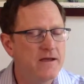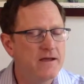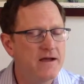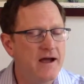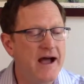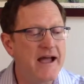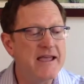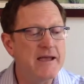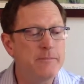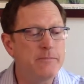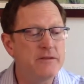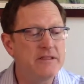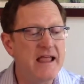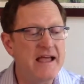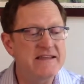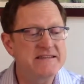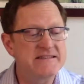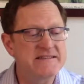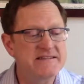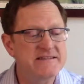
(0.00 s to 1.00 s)
I am
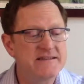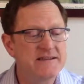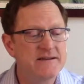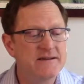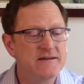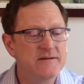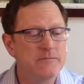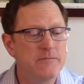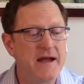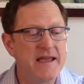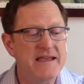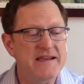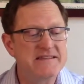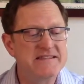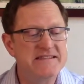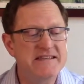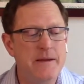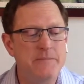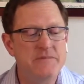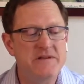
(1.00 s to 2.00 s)
blessed by
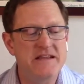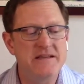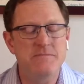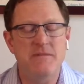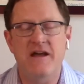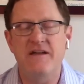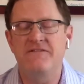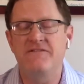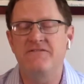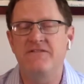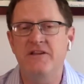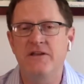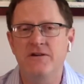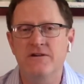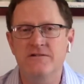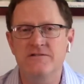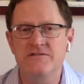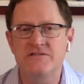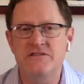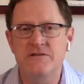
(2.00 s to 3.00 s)
accepting my
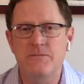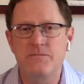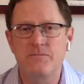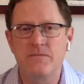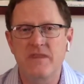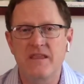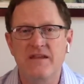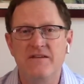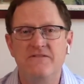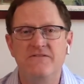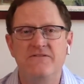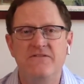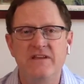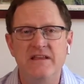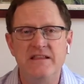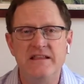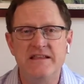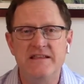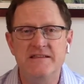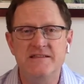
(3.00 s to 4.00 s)
fears,
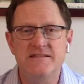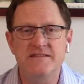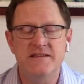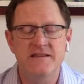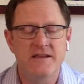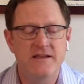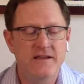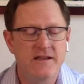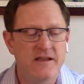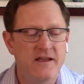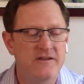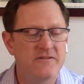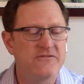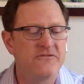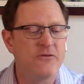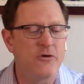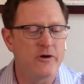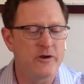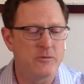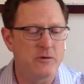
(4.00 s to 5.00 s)
feelings, and
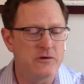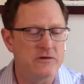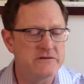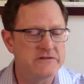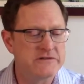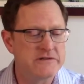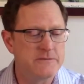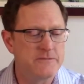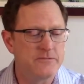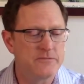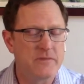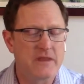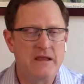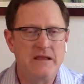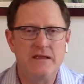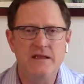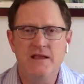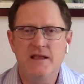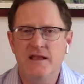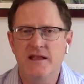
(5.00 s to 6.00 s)
foibles.
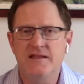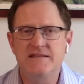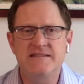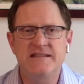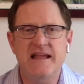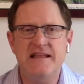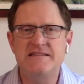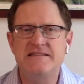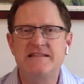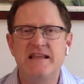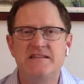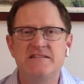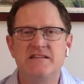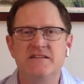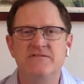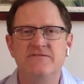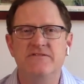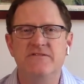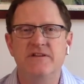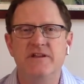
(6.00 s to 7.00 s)
It's that sense
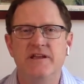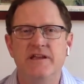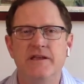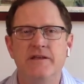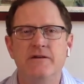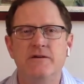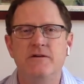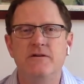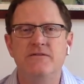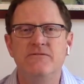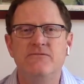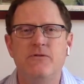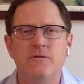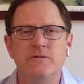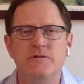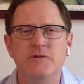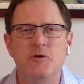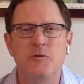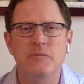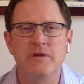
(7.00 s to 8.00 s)
of inner
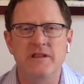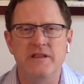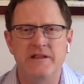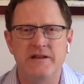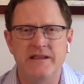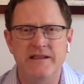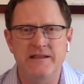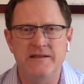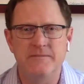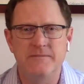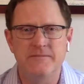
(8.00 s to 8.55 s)
vulnerability.